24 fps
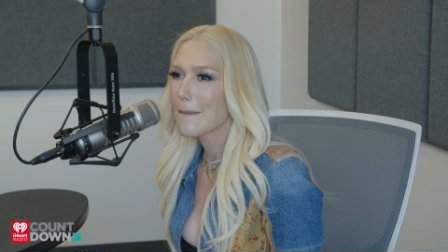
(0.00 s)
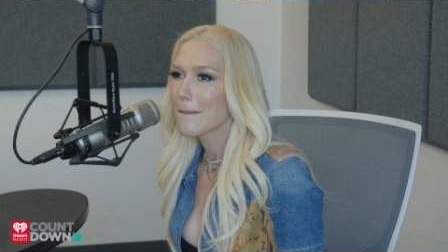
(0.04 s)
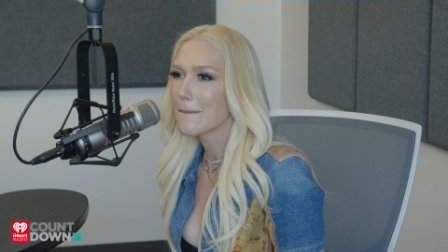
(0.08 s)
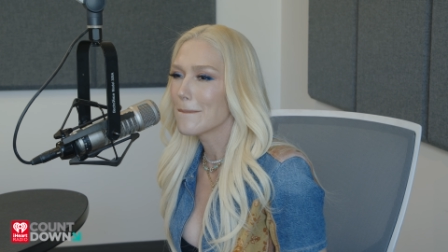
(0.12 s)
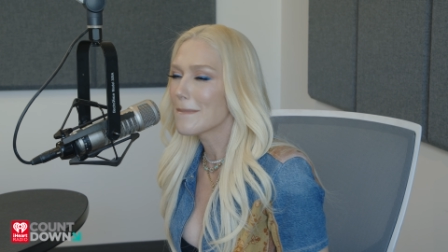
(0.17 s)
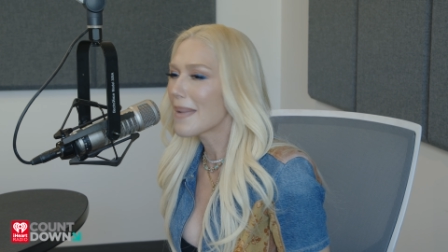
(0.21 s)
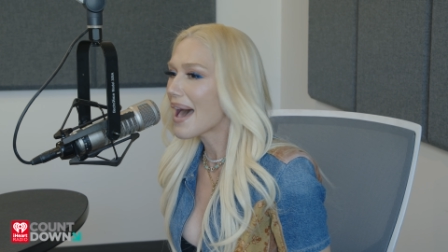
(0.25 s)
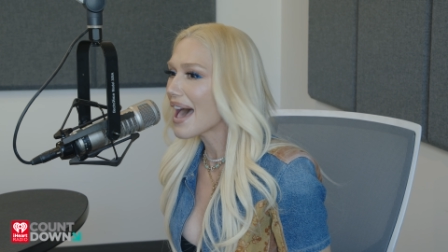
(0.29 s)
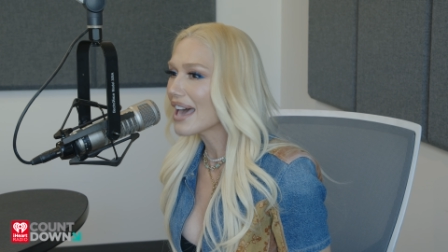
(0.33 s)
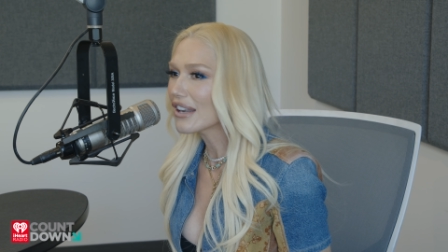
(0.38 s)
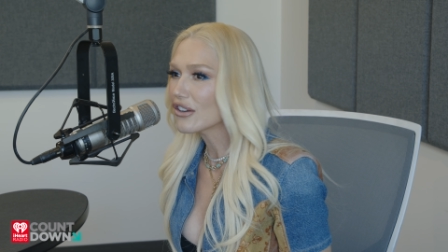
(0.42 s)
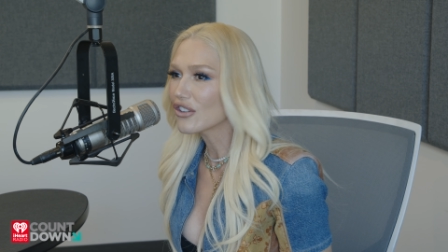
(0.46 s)

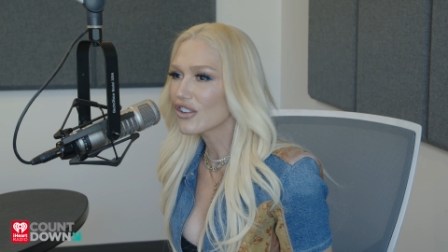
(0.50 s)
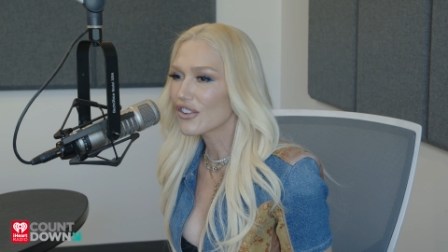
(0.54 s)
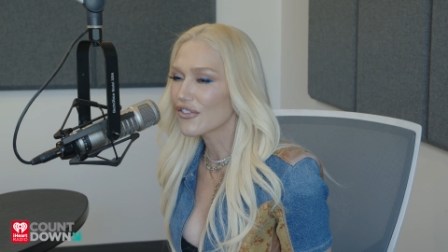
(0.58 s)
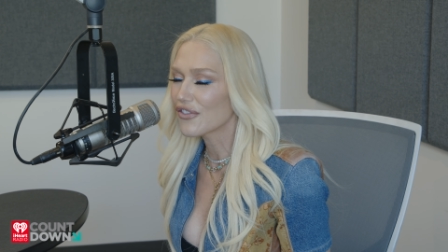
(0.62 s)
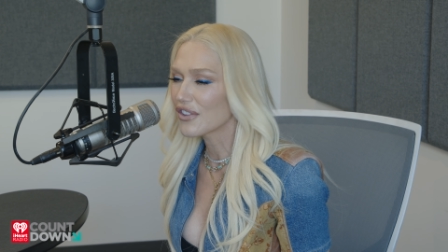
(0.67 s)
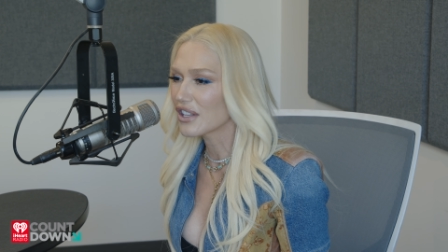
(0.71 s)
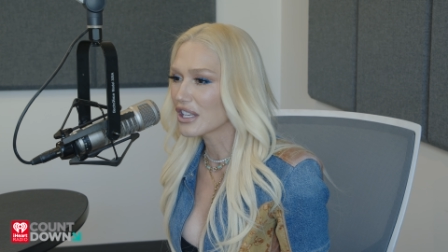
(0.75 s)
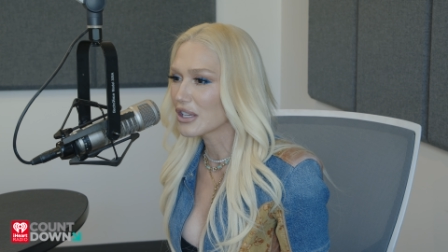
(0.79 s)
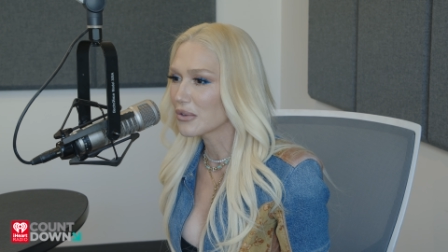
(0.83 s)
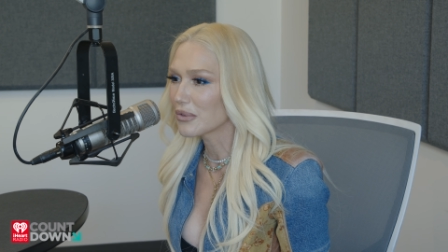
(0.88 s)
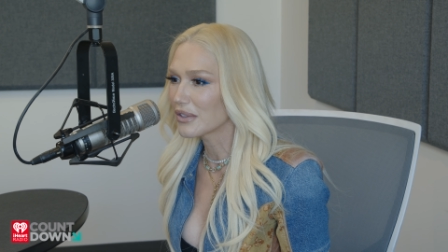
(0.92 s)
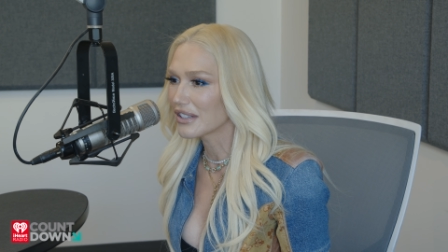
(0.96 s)
matter
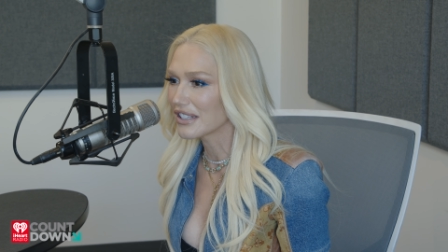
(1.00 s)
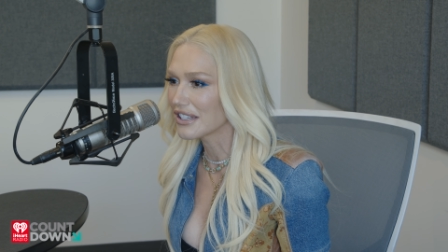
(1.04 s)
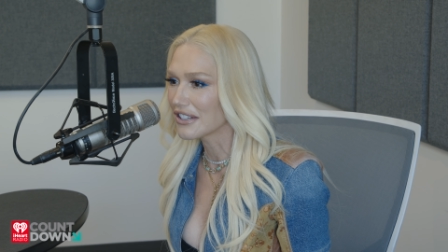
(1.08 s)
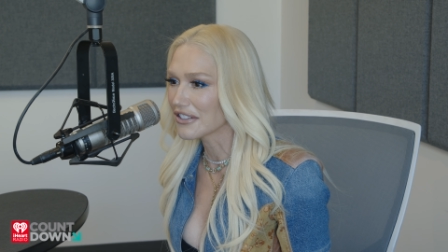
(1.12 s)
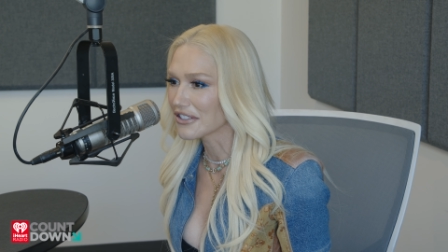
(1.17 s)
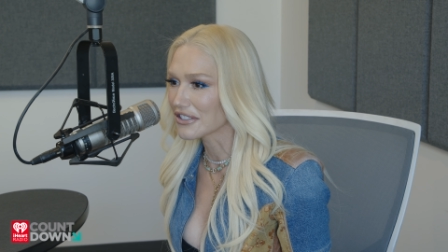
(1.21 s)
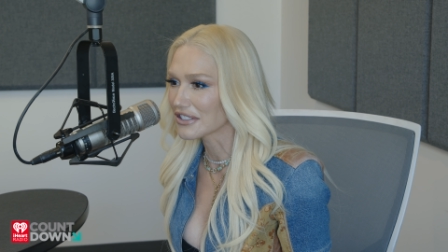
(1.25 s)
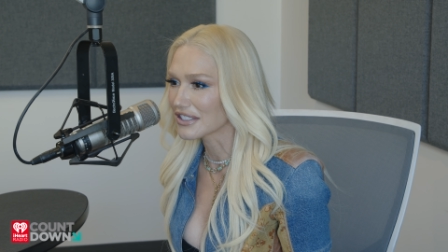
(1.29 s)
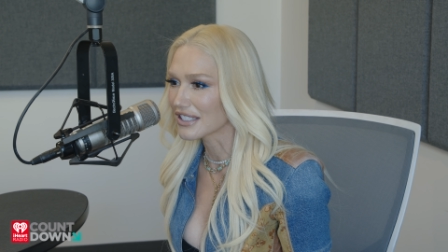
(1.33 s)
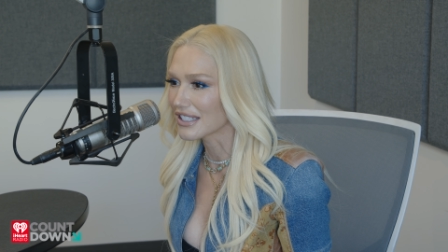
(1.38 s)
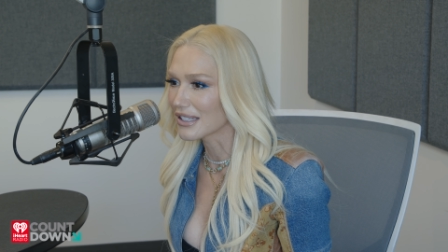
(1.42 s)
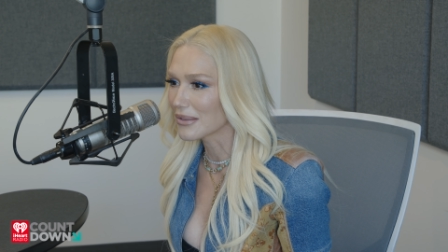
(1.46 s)
if anyone
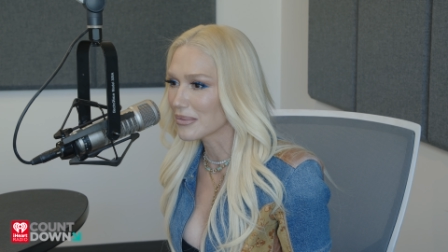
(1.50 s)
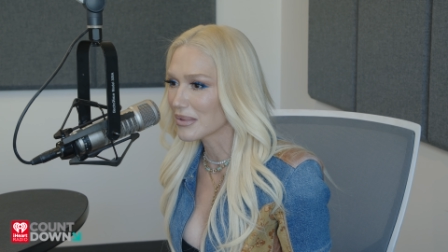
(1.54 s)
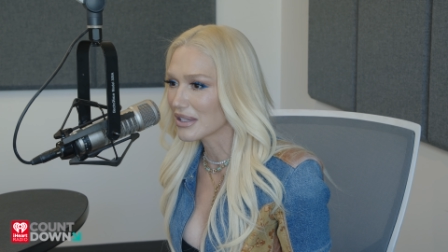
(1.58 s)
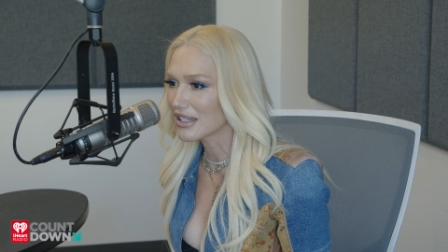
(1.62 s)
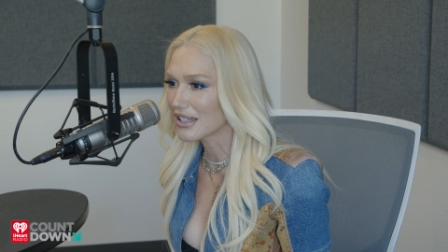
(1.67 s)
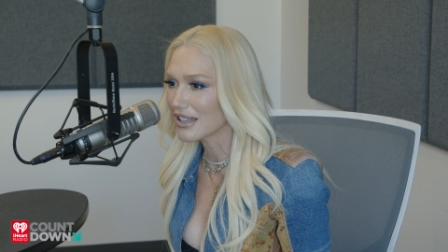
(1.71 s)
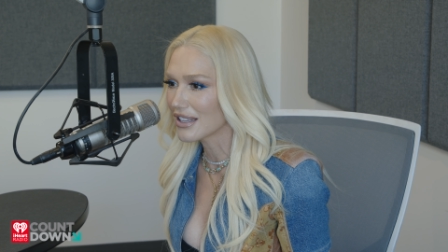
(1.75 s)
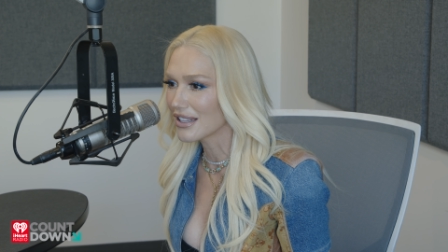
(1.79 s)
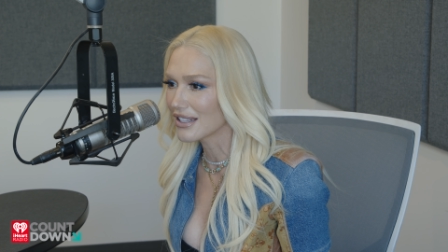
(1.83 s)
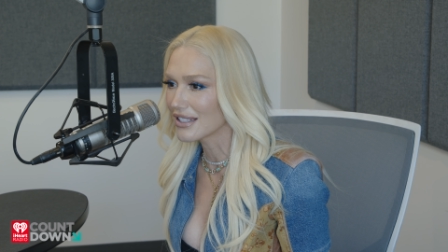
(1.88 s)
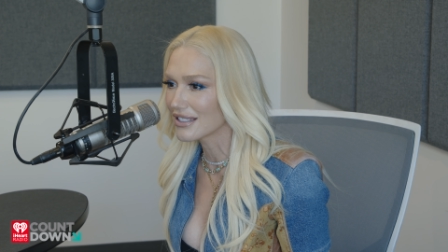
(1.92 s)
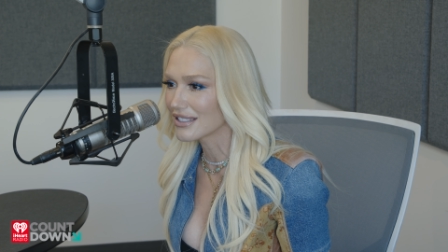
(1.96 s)
hears it
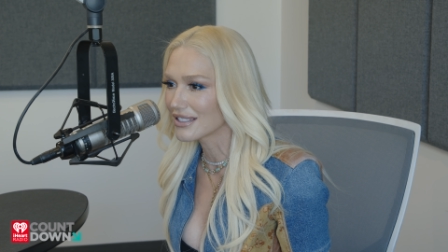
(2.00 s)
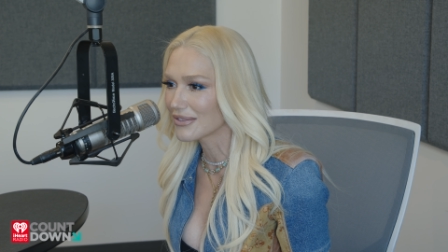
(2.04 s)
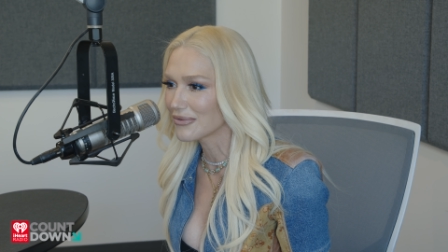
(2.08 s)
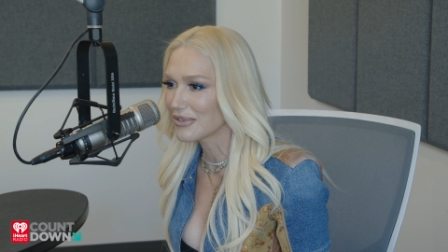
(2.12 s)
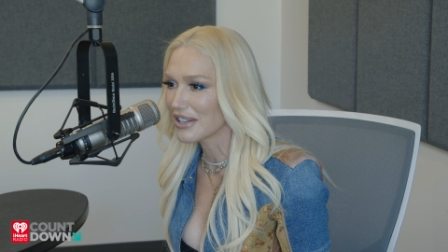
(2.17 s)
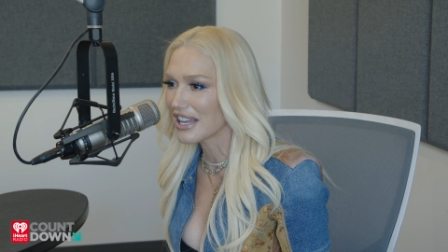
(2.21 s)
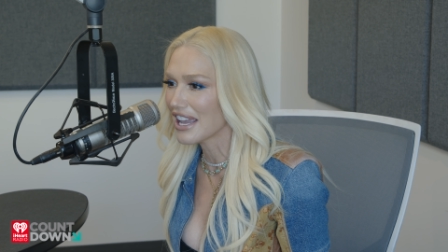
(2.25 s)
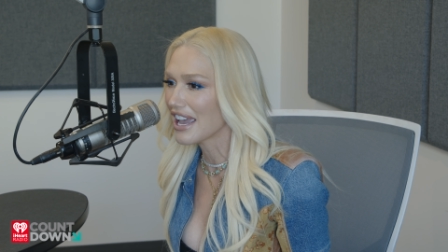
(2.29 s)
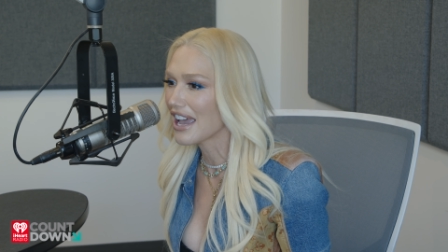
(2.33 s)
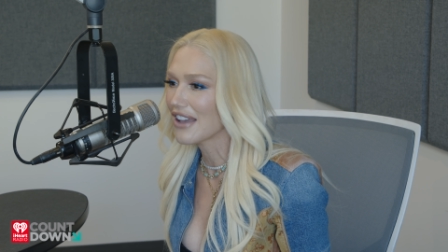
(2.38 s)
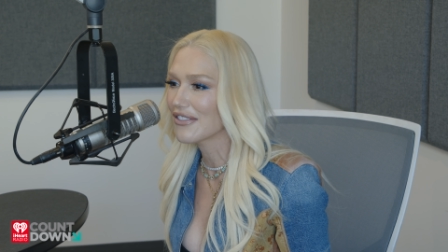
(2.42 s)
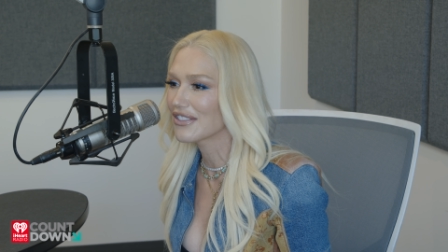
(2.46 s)
because
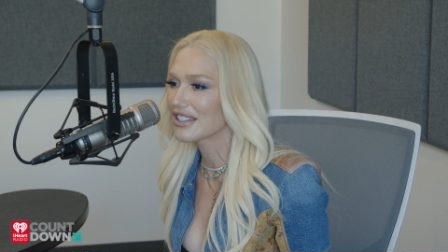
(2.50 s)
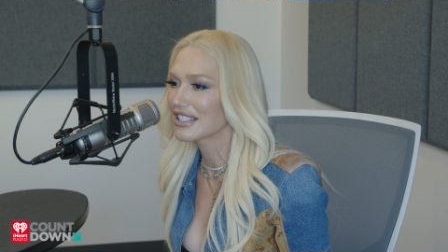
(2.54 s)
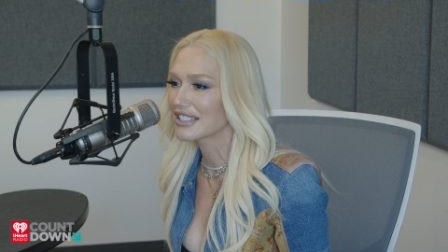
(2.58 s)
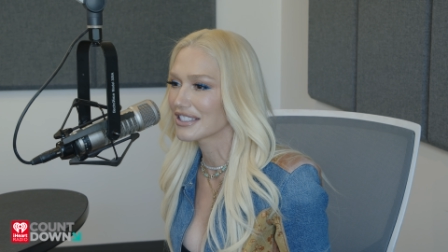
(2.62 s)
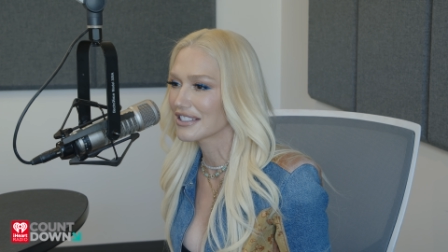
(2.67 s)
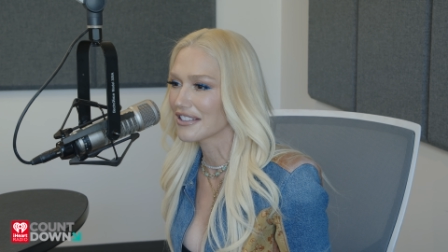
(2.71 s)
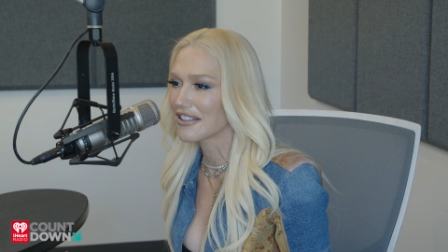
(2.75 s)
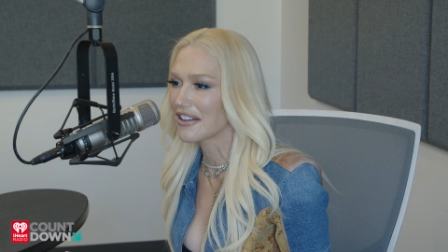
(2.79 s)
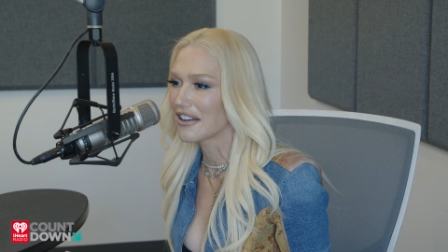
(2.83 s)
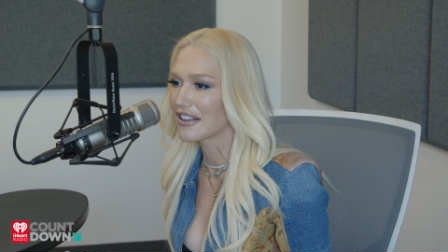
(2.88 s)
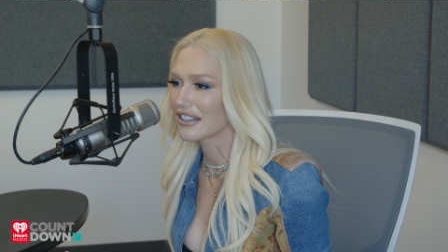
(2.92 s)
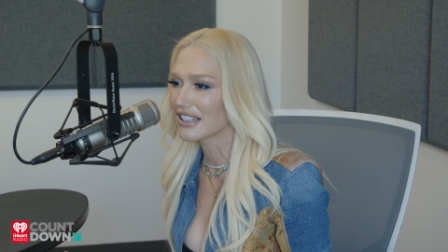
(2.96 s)
we have this
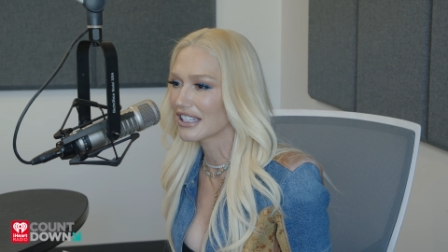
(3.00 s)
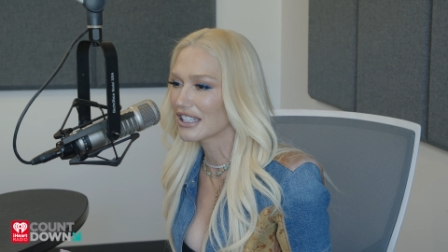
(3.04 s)
song.